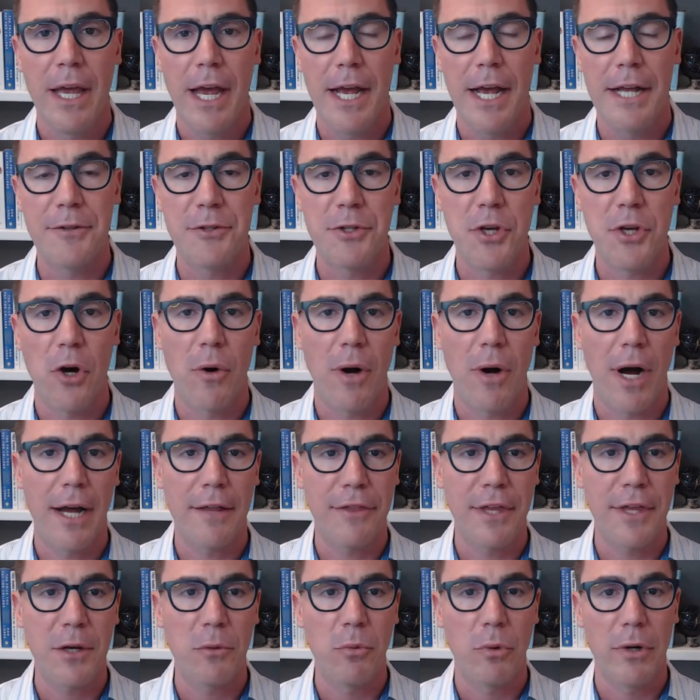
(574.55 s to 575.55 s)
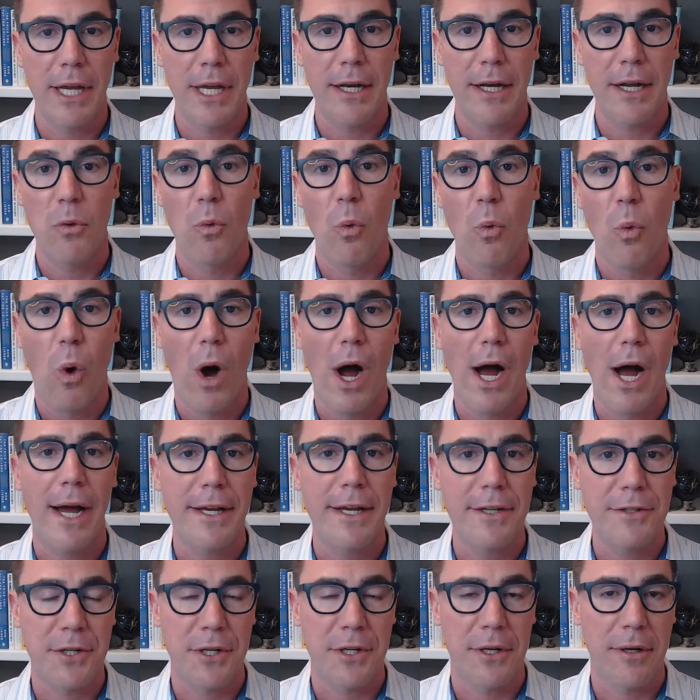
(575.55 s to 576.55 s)
And so I think we're getting
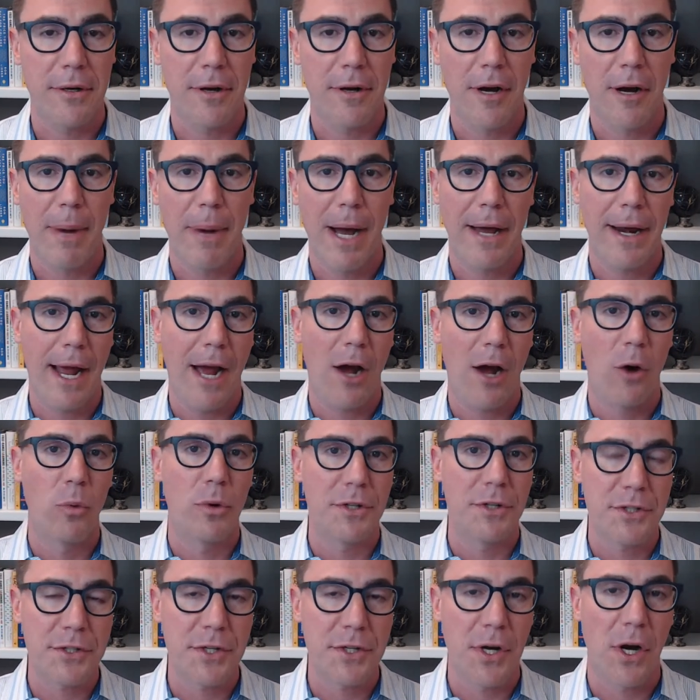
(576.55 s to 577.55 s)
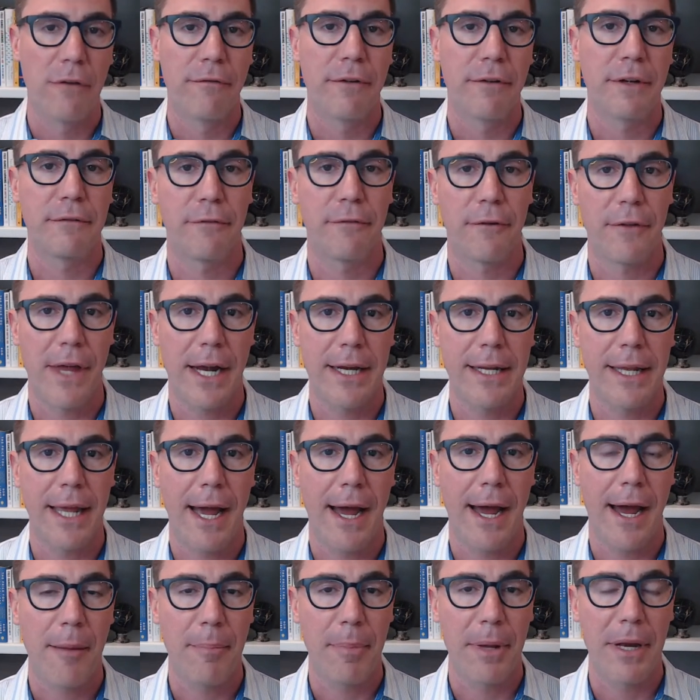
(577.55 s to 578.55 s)
wiser about how we're solving for that
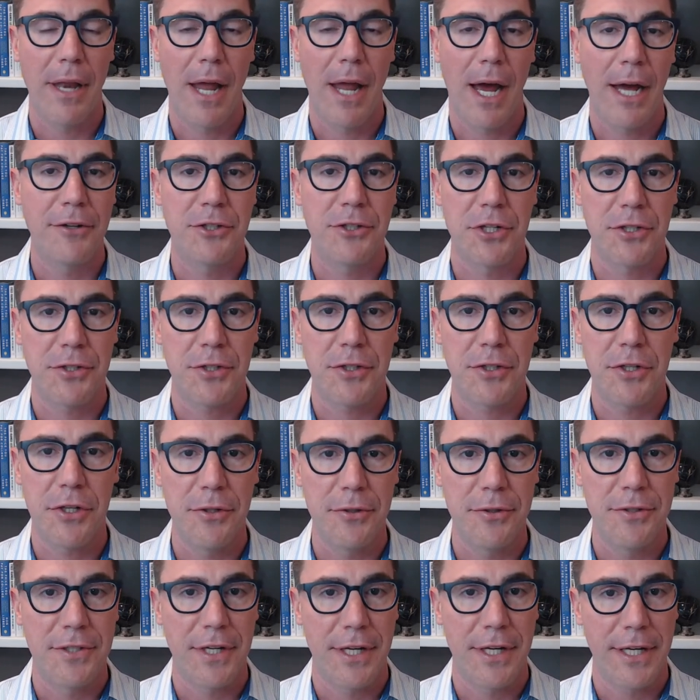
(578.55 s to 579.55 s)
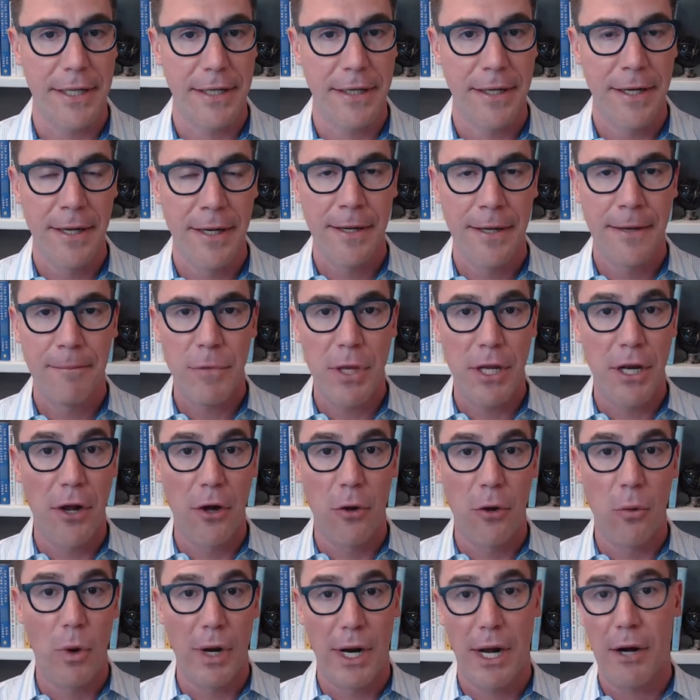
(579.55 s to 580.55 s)
gap and not just using, you
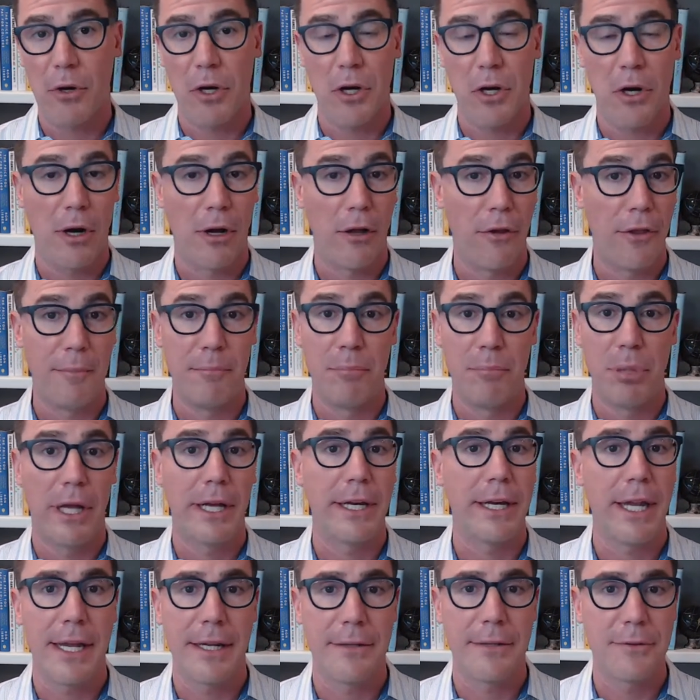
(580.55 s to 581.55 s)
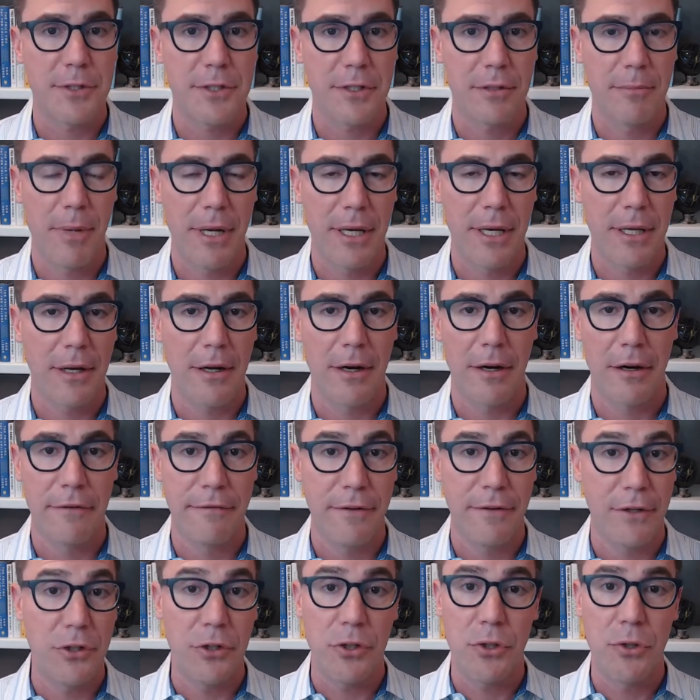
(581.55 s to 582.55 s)
know, what I'll call the blunt instrument
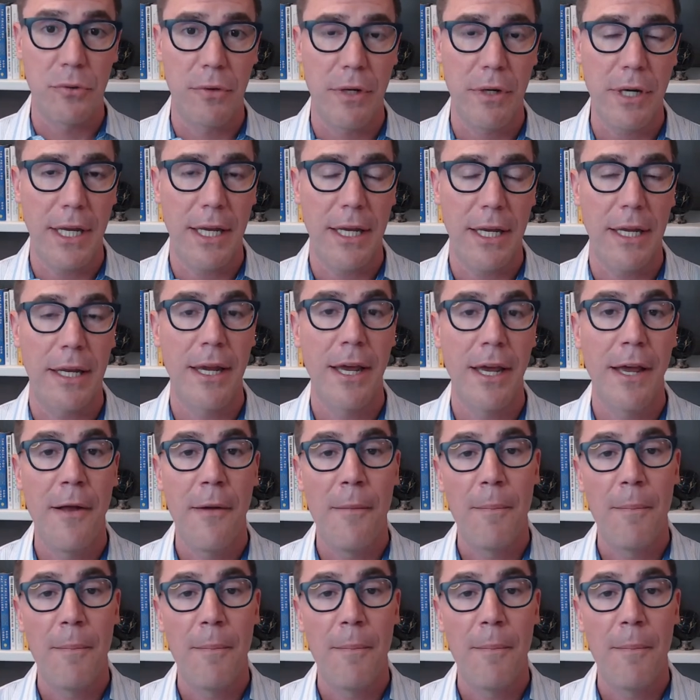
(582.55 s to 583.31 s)
of a degree.